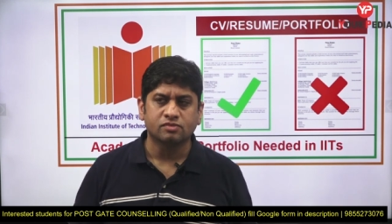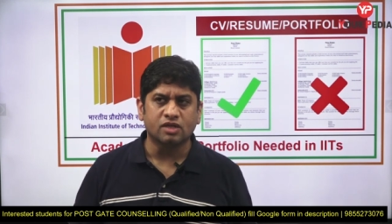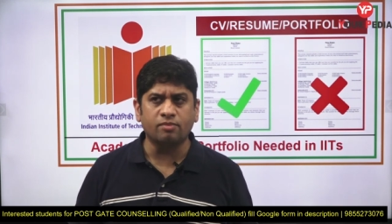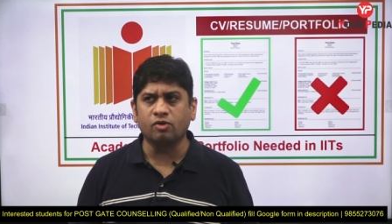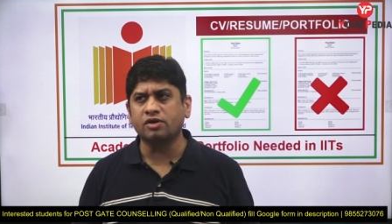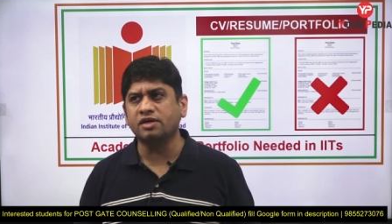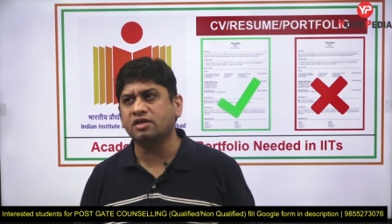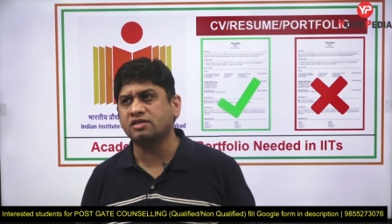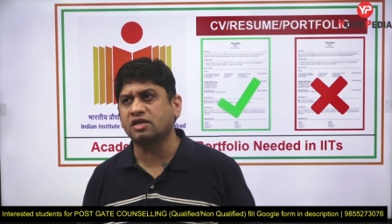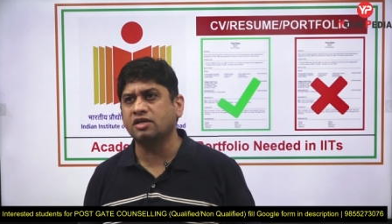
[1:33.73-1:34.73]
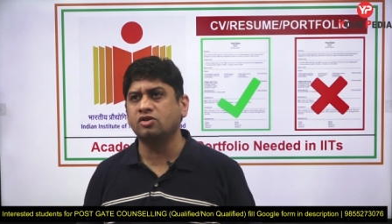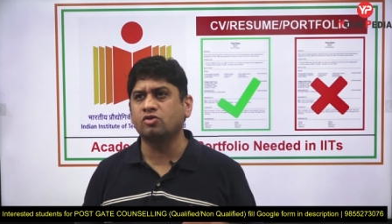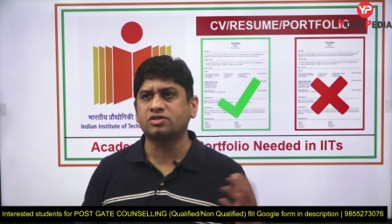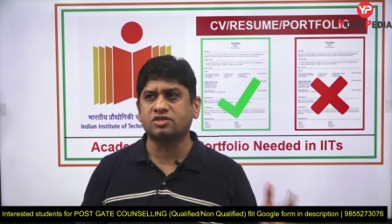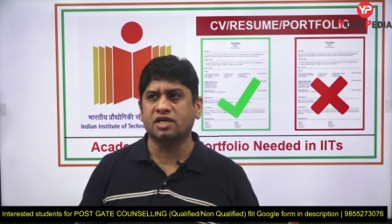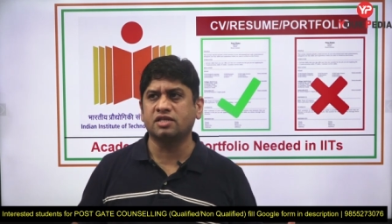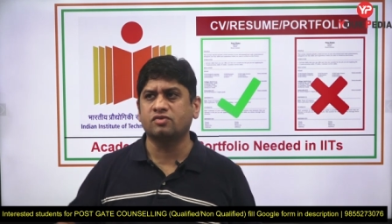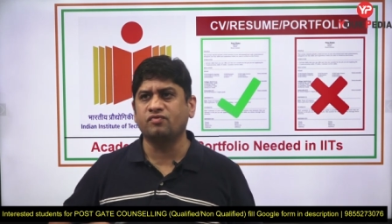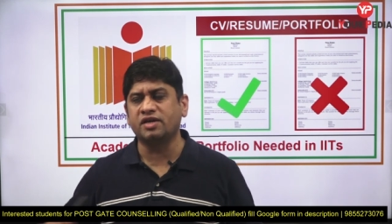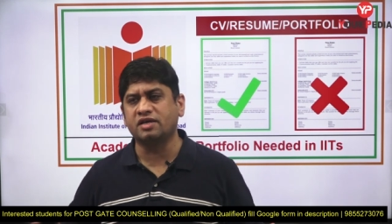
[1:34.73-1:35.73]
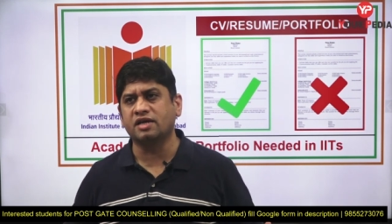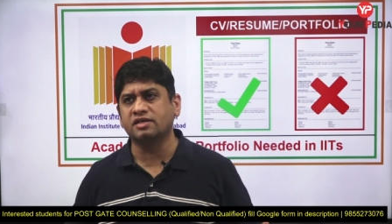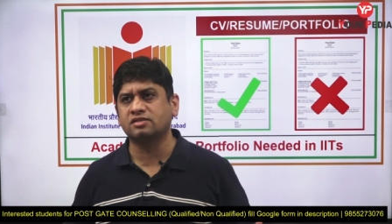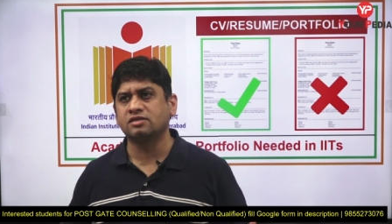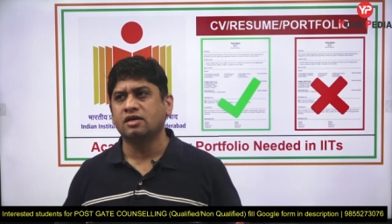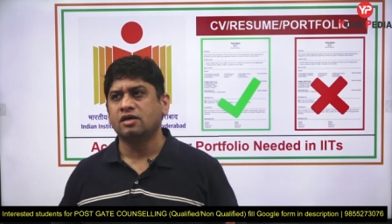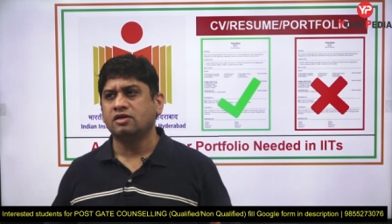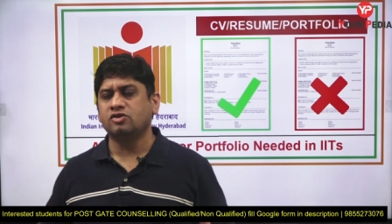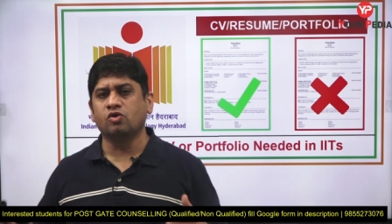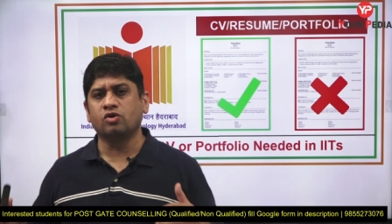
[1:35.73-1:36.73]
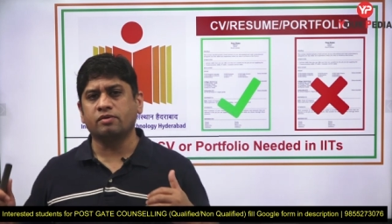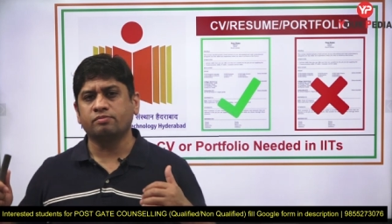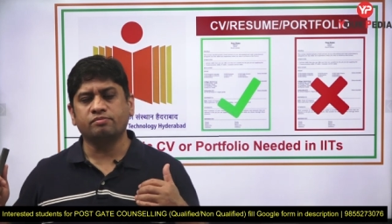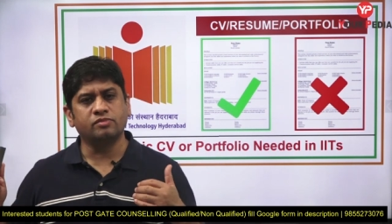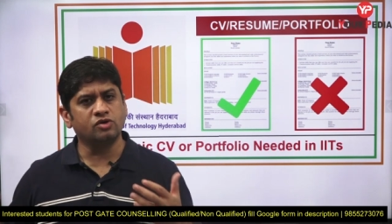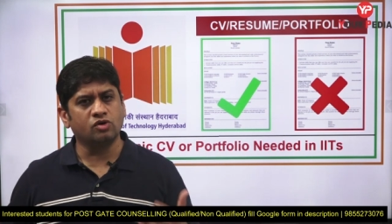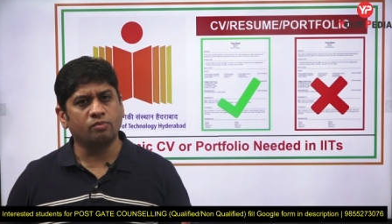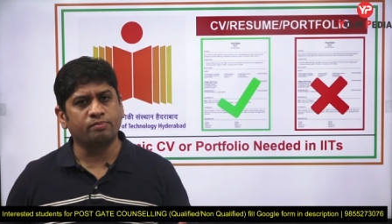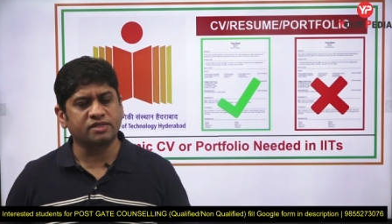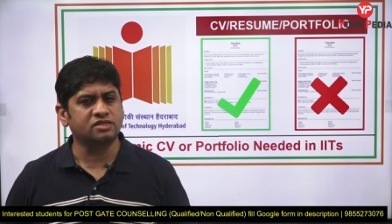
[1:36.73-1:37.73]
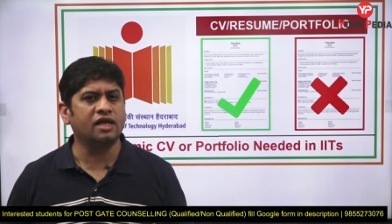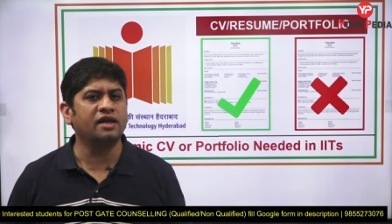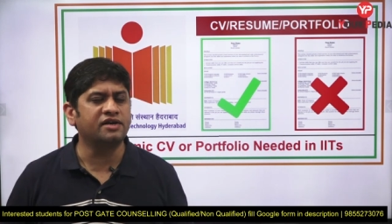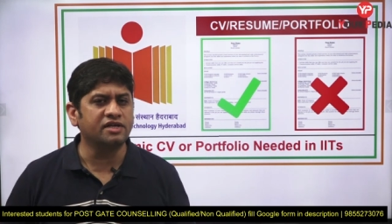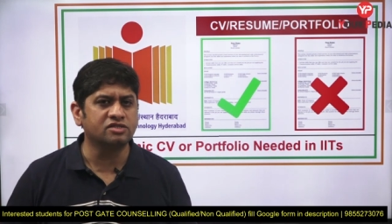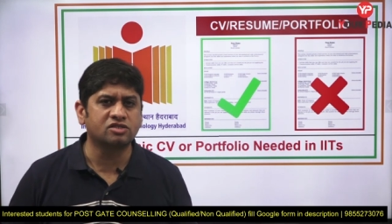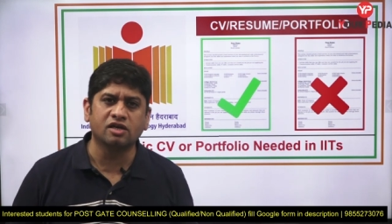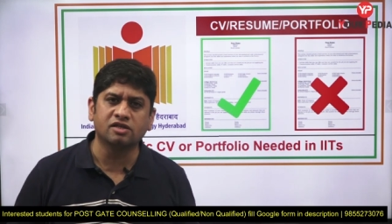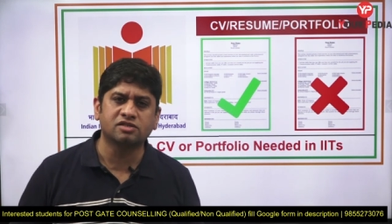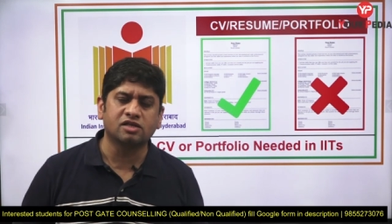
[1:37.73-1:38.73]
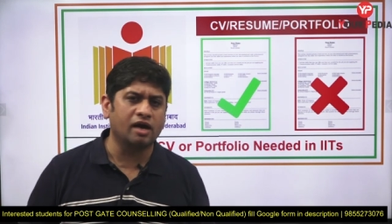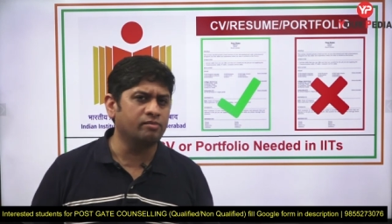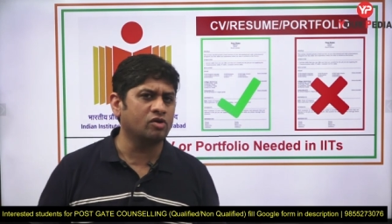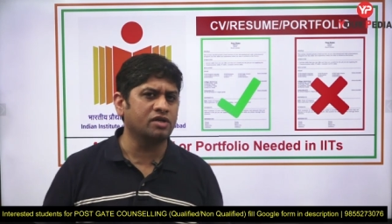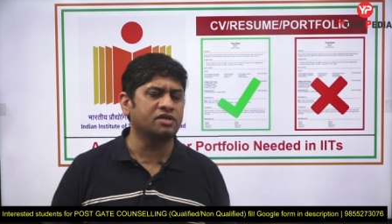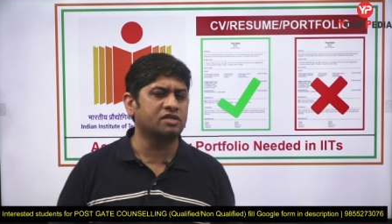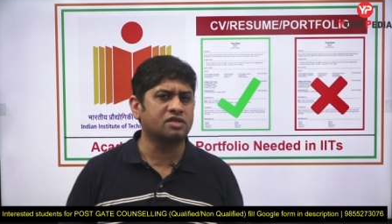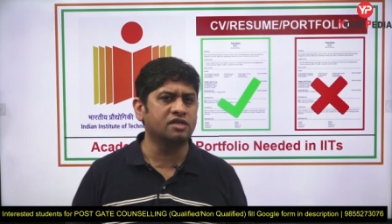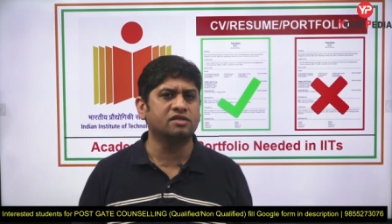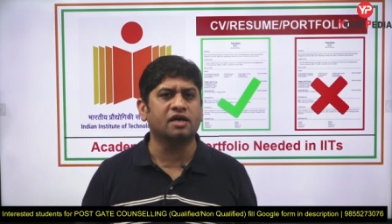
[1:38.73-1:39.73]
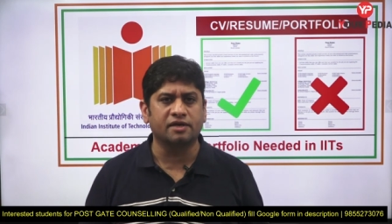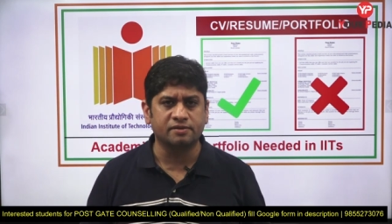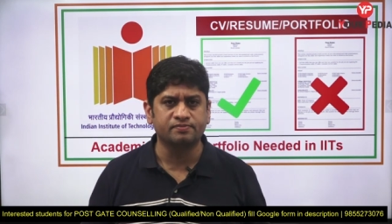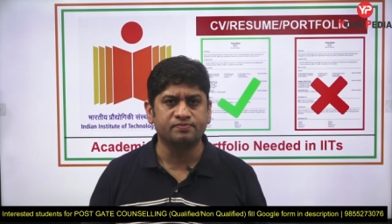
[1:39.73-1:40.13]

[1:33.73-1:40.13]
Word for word: I am not interested in your strength, weakness, your personality, skills. I am not interested in that.